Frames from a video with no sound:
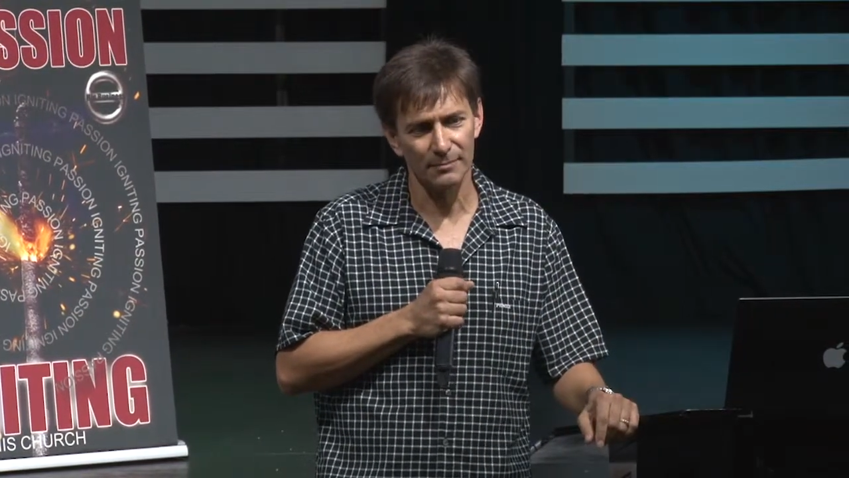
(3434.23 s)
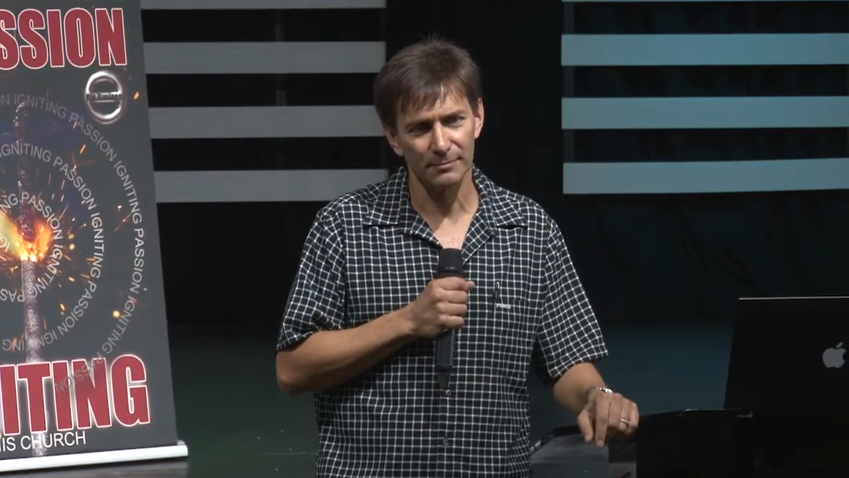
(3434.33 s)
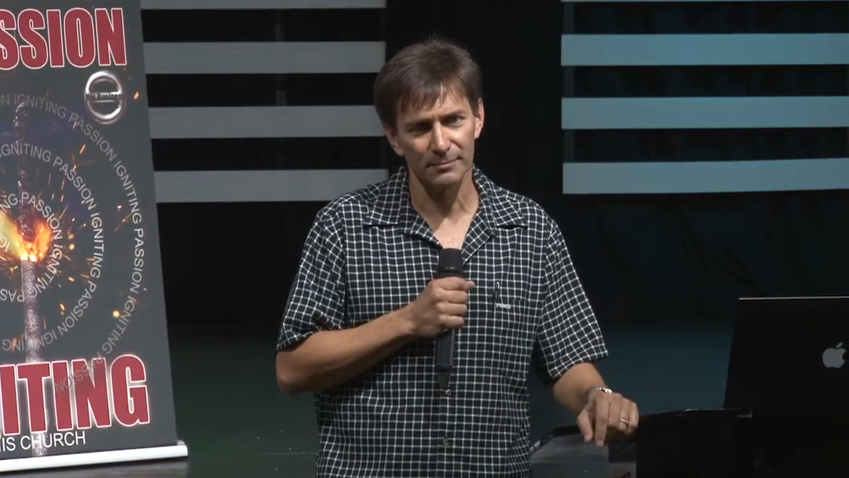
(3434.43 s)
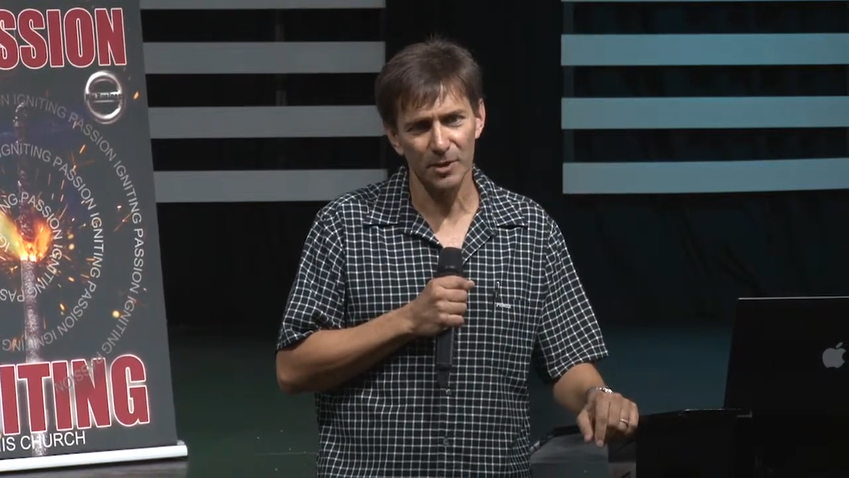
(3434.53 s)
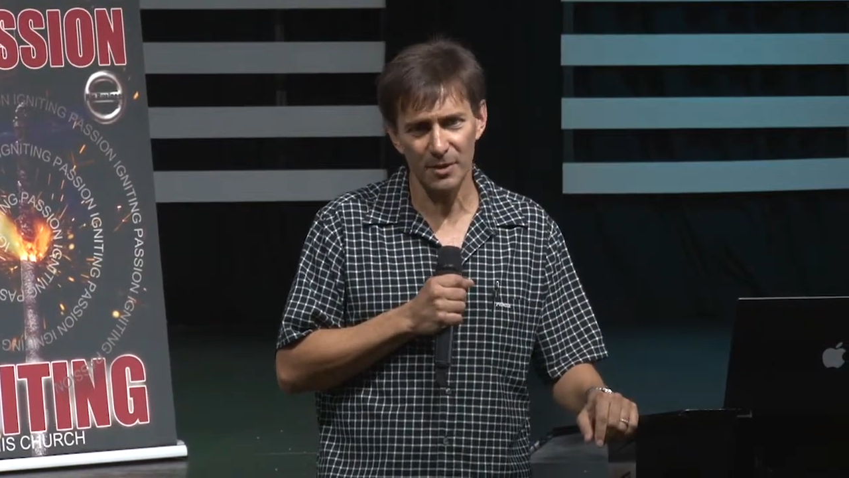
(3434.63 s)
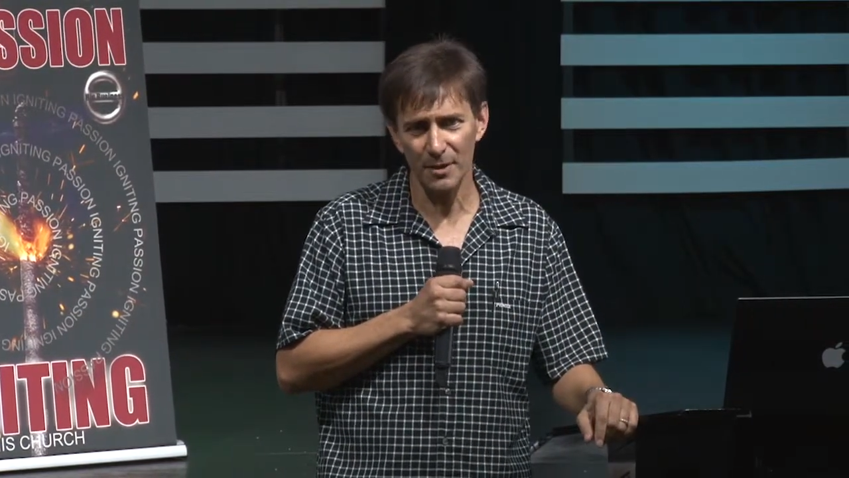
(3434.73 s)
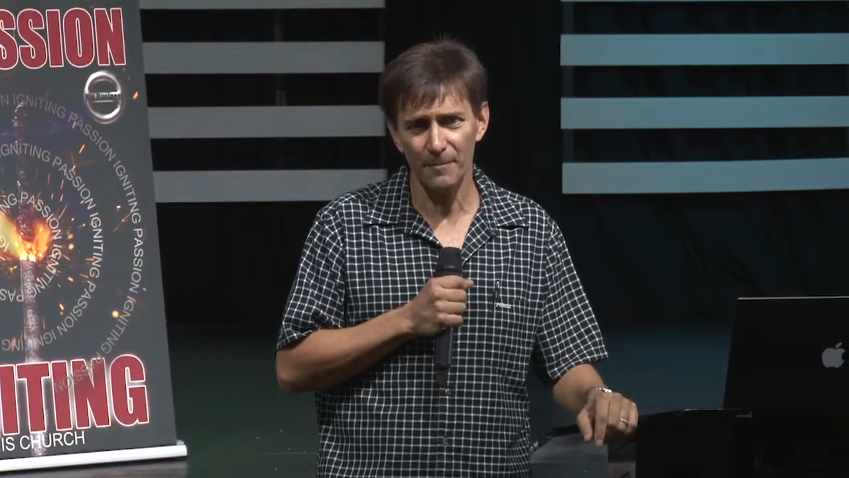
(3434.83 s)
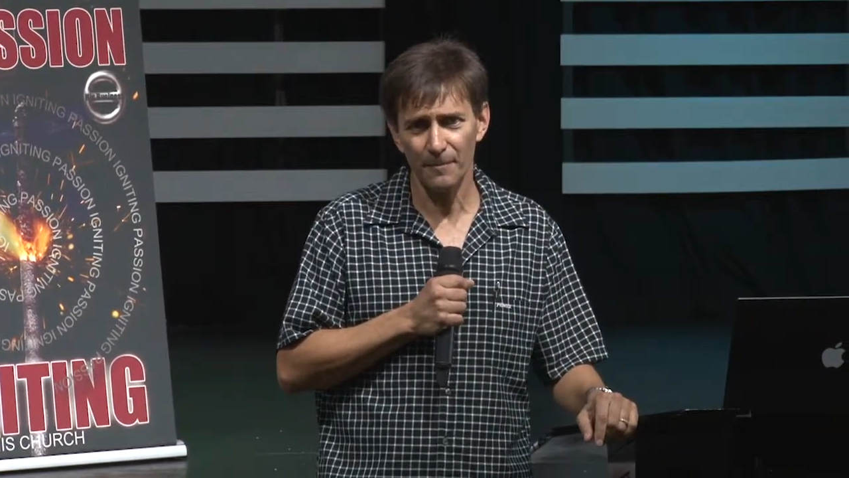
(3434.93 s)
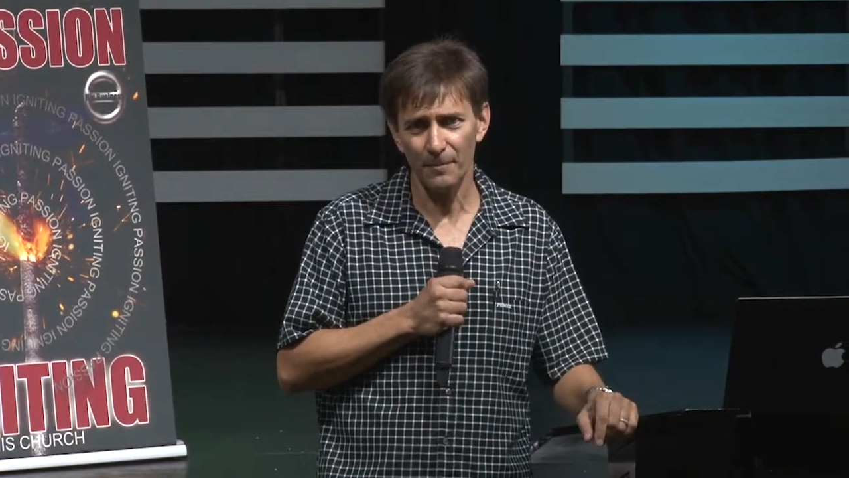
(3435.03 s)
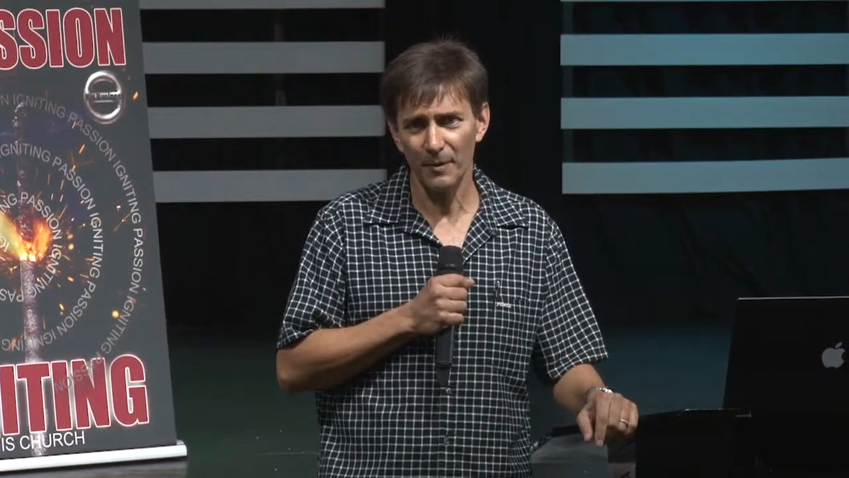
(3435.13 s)
Not so?
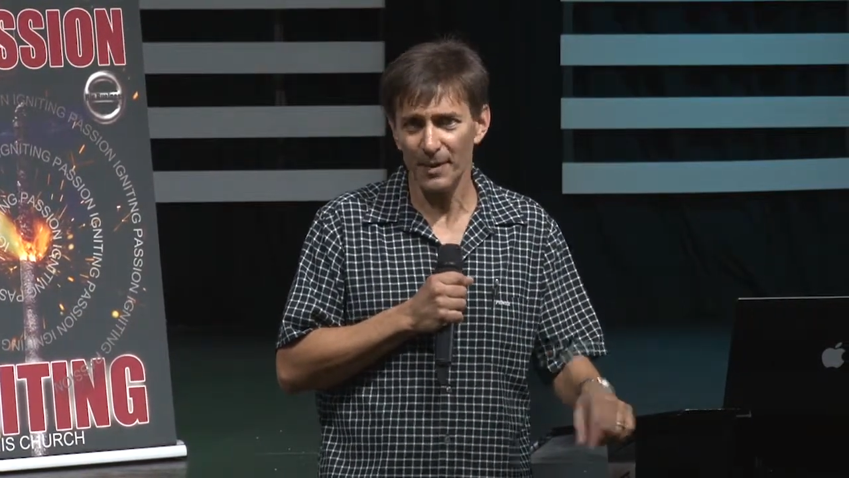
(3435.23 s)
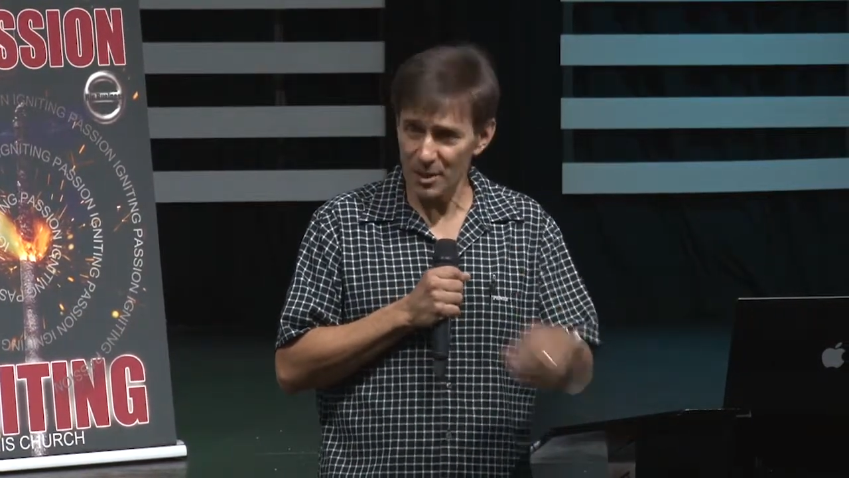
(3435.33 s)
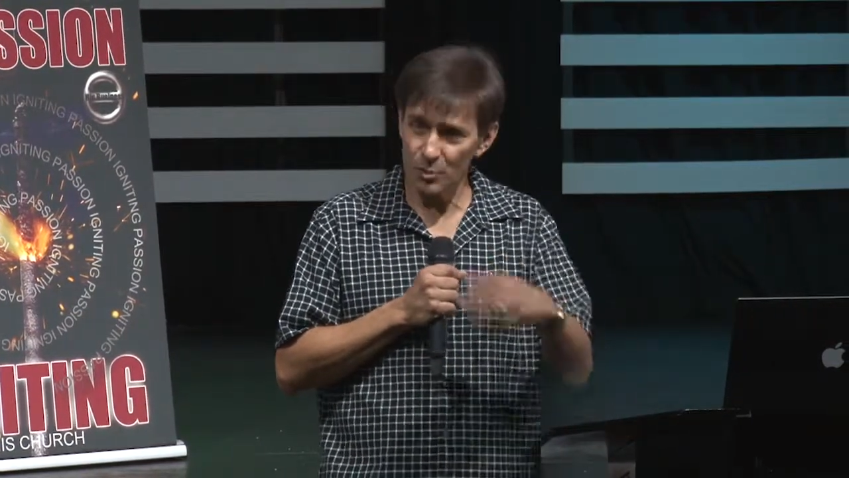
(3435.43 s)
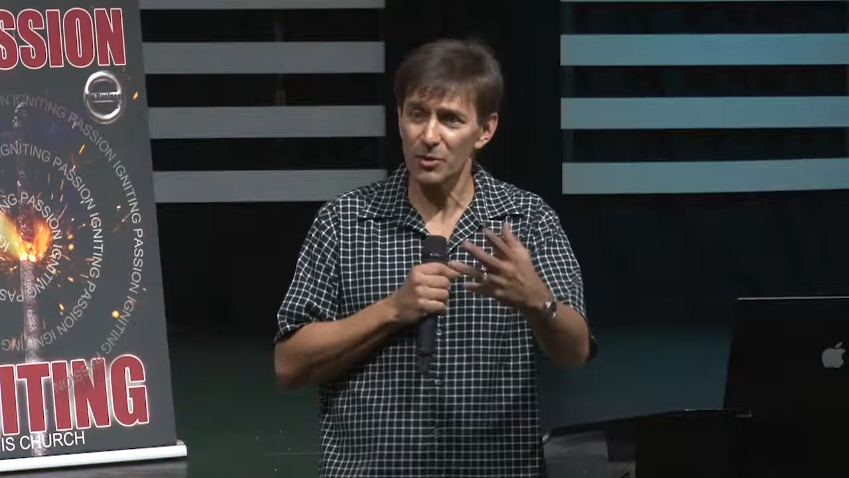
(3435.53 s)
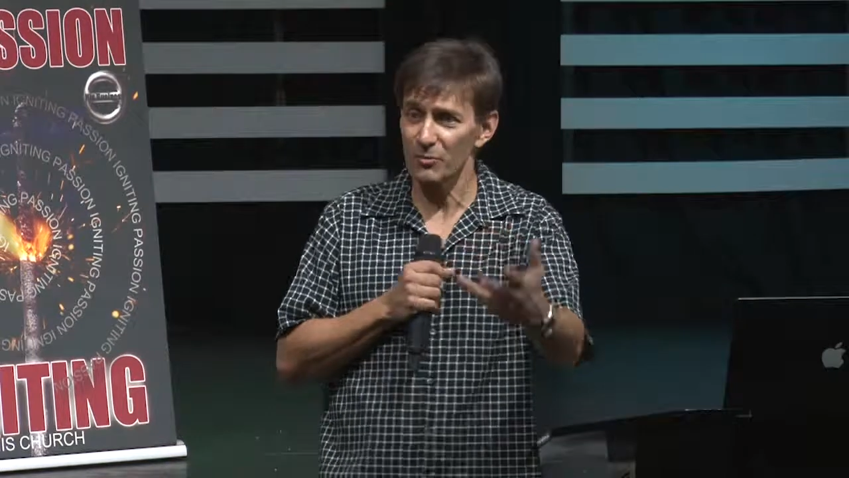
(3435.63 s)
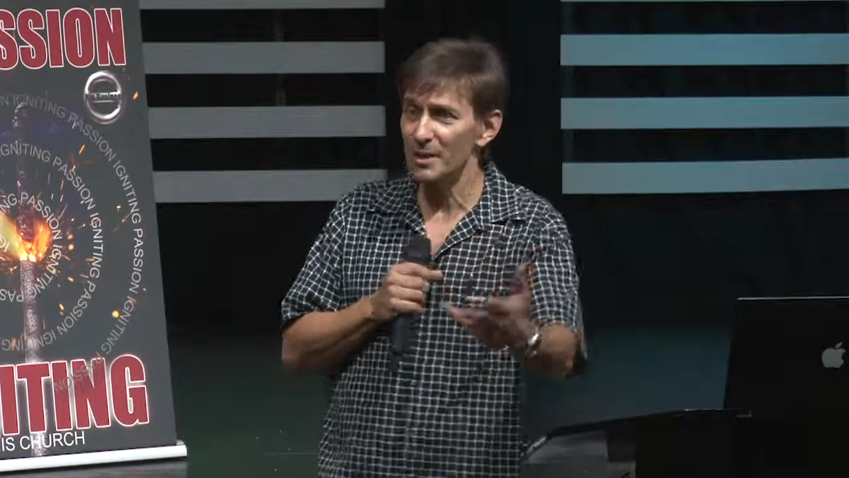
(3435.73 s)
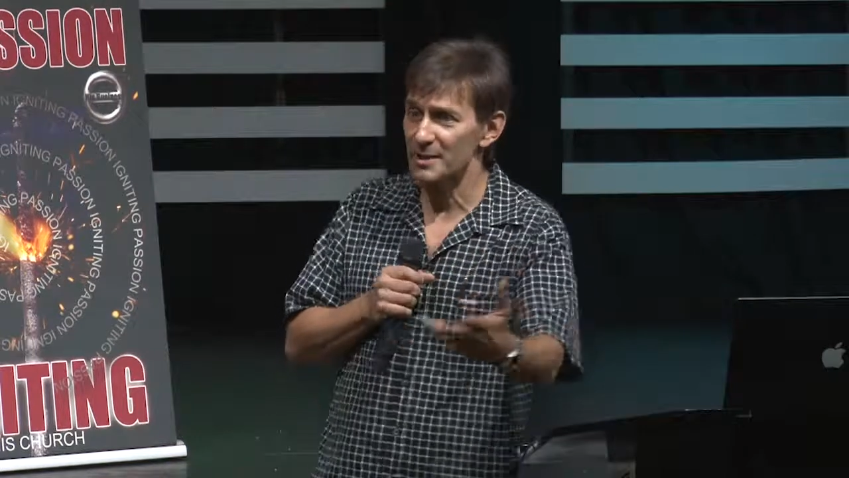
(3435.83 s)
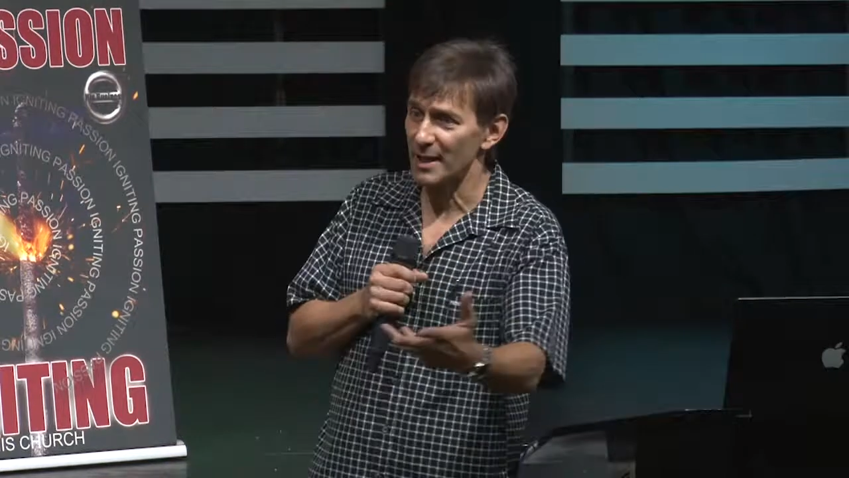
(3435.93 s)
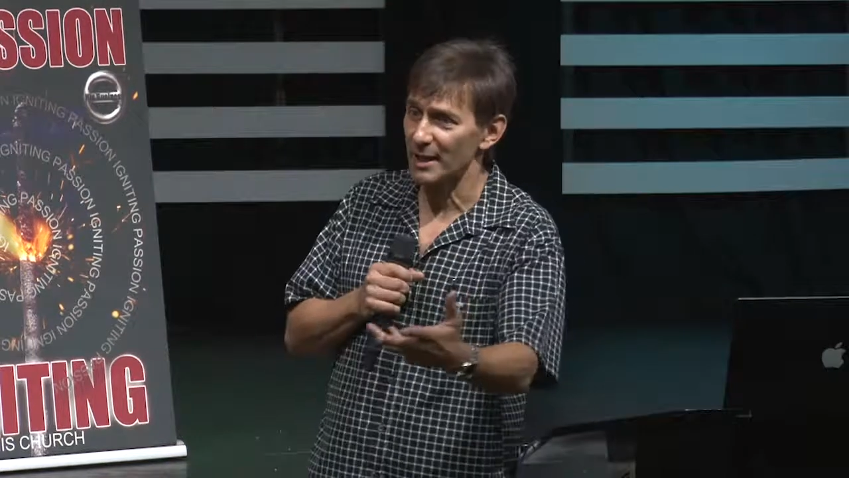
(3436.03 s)
That's what you're really saying.